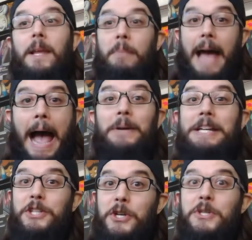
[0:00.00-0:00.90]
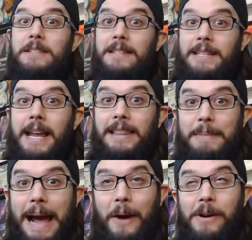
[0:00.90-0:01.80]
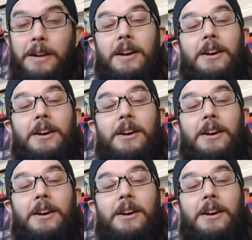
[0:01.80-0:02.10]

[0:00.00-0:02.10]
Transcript: But how he chooses to take them out,